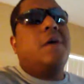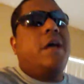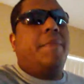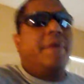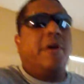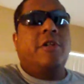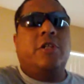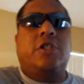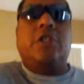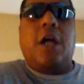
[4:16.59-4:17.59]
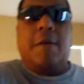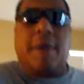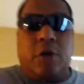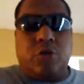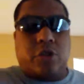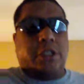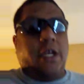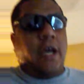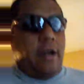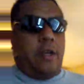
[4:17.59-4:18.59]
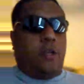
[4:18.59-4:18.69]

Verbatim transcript: And apparently she's got a match with Sienna